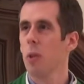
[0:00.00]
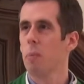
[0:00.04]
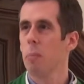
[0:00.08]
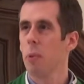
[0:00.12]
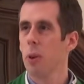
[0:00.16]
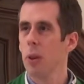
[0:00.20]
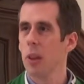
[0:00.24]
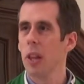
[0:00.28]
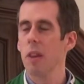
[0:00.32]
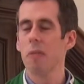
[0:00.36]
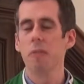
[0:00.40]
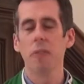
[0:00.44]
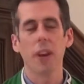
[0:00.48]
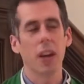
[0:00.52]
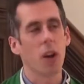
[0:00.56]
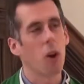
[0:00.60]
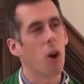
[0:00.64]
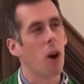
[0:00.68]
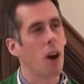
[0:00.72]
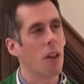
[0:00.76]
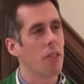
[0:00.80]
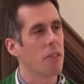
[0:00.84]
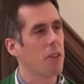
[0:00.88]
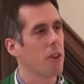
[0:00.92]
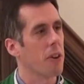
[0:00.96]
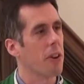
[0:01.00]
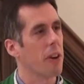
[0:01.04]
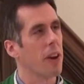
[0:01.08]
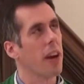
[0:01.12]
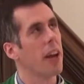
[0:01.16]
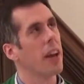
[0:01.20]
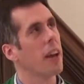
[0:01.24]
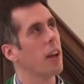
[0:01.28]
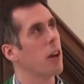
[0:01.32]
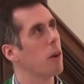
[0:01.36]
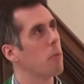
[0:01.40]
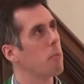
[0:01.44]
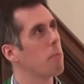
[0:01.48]
a prolific author
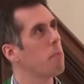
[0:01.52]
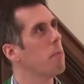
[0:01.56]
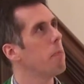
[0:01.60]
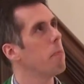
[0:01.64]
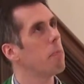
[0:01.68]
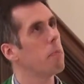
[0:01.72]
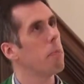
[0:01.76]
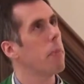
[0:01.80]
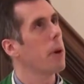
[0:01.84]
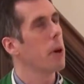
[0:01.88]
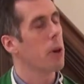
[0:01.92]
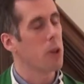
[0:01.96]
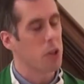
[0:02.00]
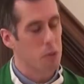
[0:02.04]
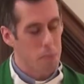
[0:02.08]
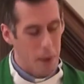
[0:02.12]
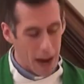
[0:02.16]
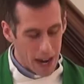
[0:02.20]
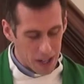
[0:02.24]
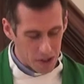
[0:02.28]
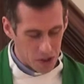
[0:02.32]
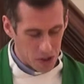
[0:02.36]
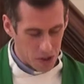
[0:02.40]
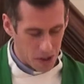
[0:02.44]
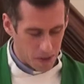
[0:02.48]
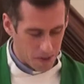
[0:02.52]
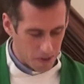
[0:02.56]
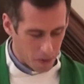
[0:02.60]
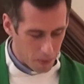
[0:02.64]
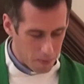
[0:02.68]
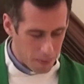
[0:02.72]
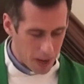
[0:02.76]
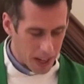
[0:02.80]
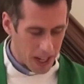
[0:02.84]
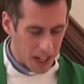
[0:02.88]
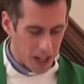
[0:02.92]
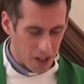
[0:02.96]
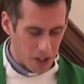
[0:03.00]
and a parish pastor for
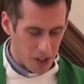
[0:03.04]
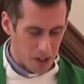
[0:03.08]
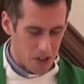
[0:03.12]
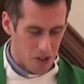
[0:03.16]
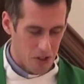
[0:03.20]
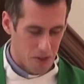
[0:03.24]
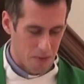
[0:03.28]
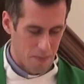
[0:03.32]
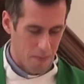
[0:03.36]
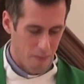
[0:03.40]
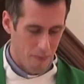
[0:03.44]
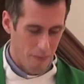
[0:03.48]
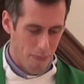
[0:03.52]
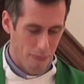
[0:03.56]
many years.